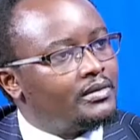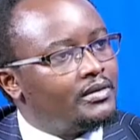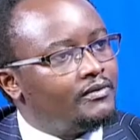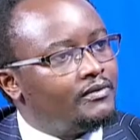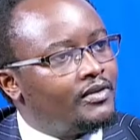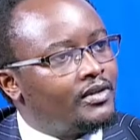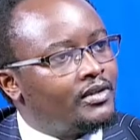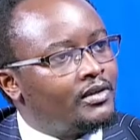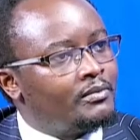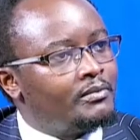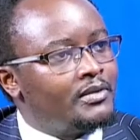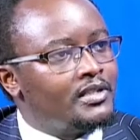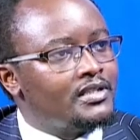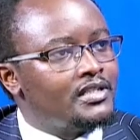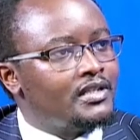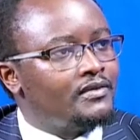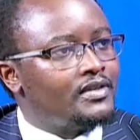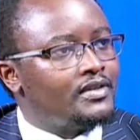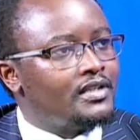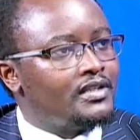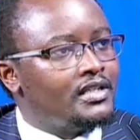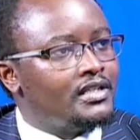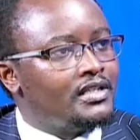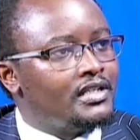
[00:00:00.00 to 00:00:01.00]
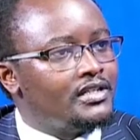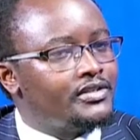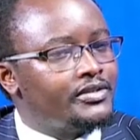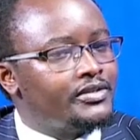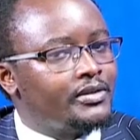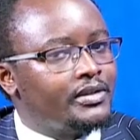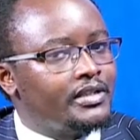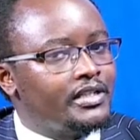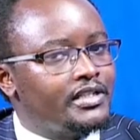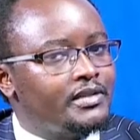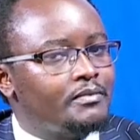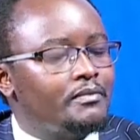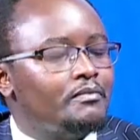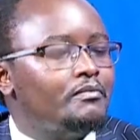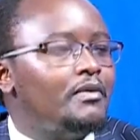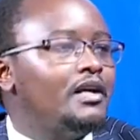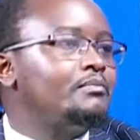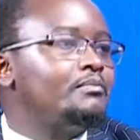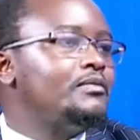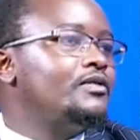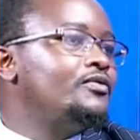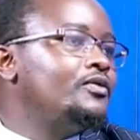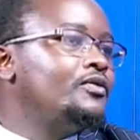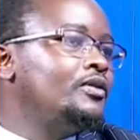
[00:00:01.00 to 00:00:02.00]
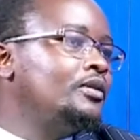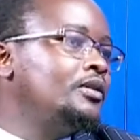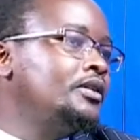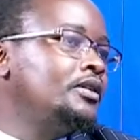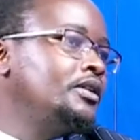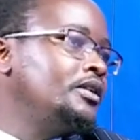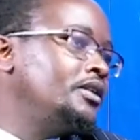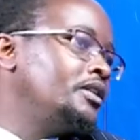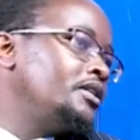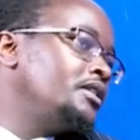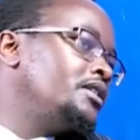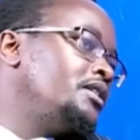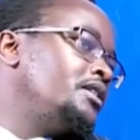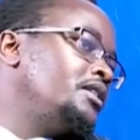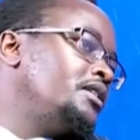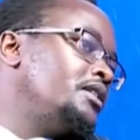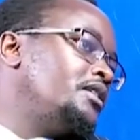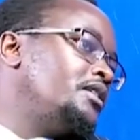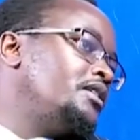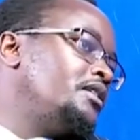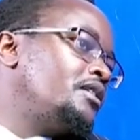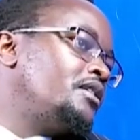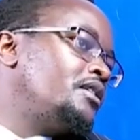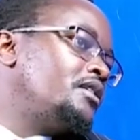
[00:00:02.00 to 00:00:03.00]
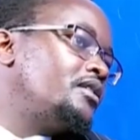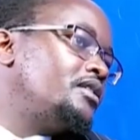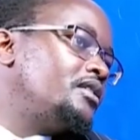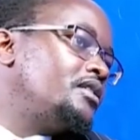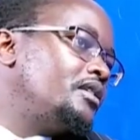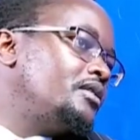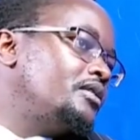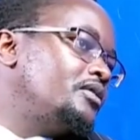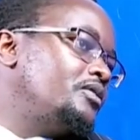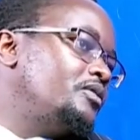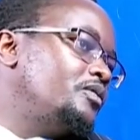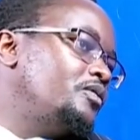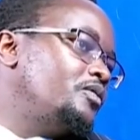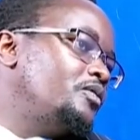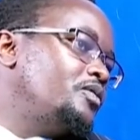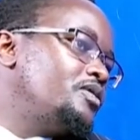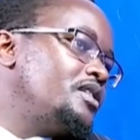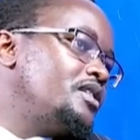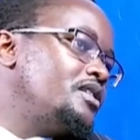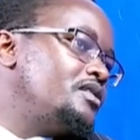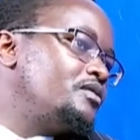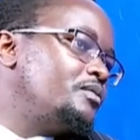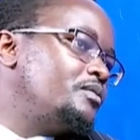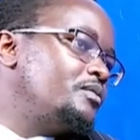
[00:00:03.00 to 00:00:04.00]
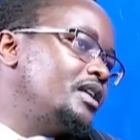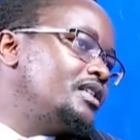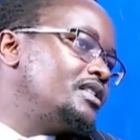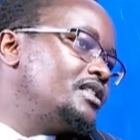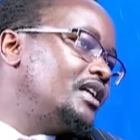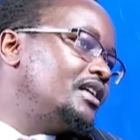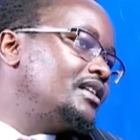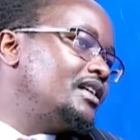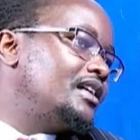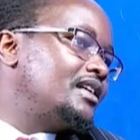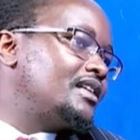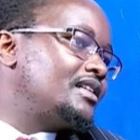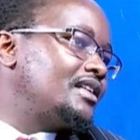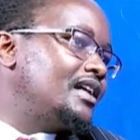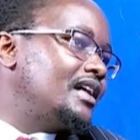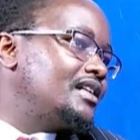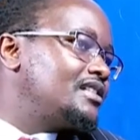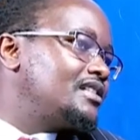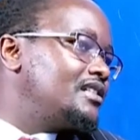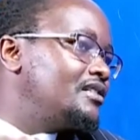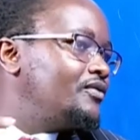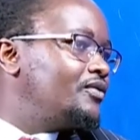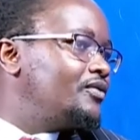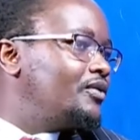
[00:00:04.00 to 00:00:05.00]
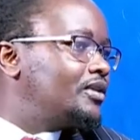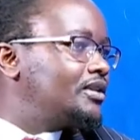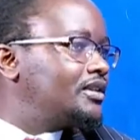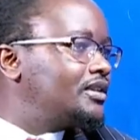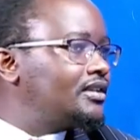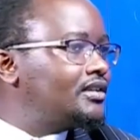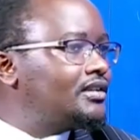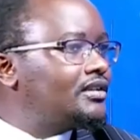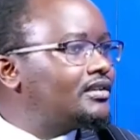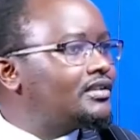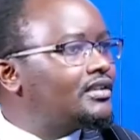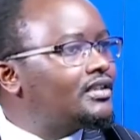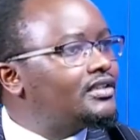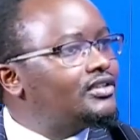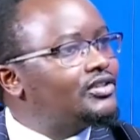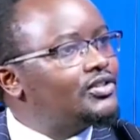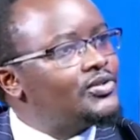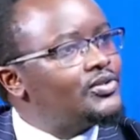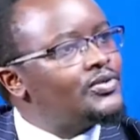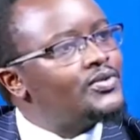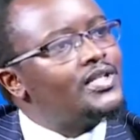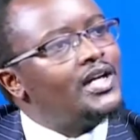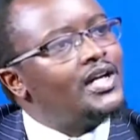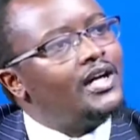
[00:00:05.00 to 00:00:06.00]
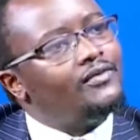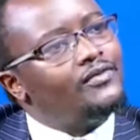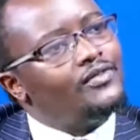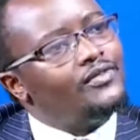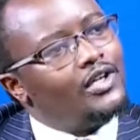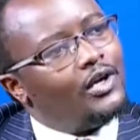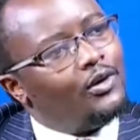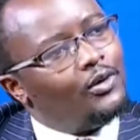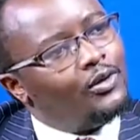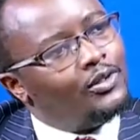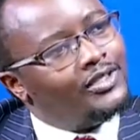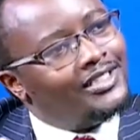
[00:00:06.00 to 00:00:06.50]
developments after the industrial age. But before, you cease to be a child at 13, 14. The Jews have their